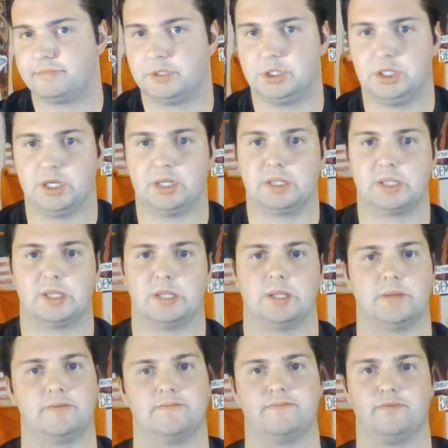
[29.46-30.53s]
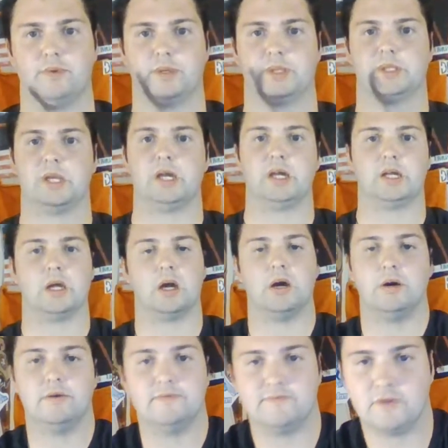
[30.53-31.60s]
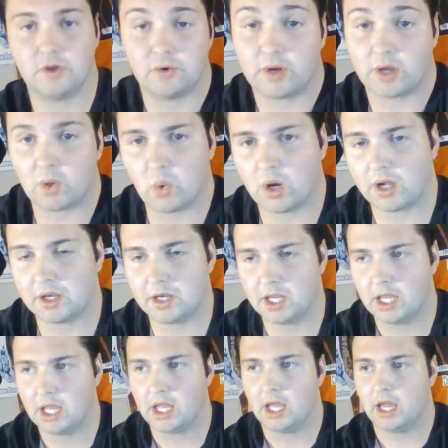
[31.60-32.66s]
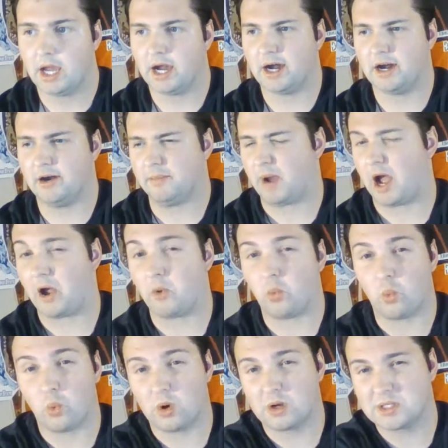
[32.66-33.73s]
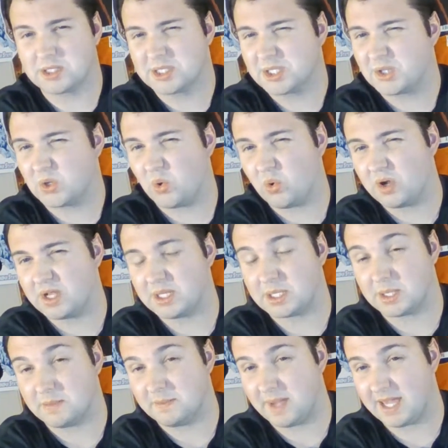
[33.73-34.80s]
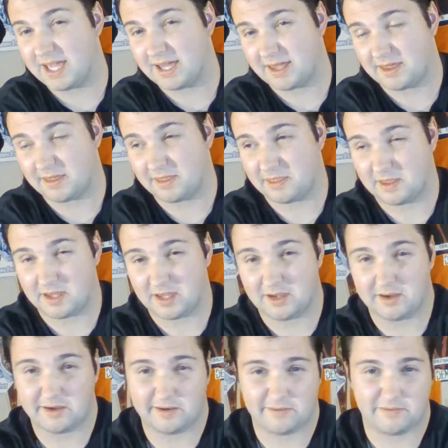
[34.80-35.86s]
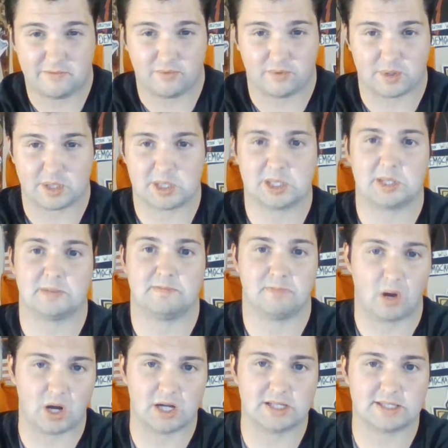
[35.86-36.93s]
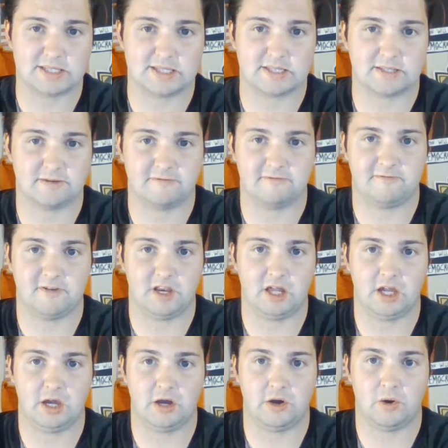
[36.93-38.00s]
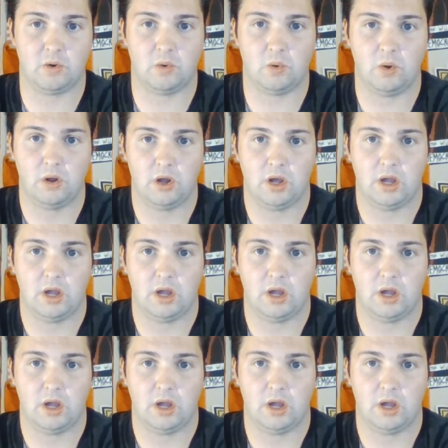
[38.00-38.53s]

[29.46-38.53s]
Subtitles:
just for the sake of doing one. I was going to make the response video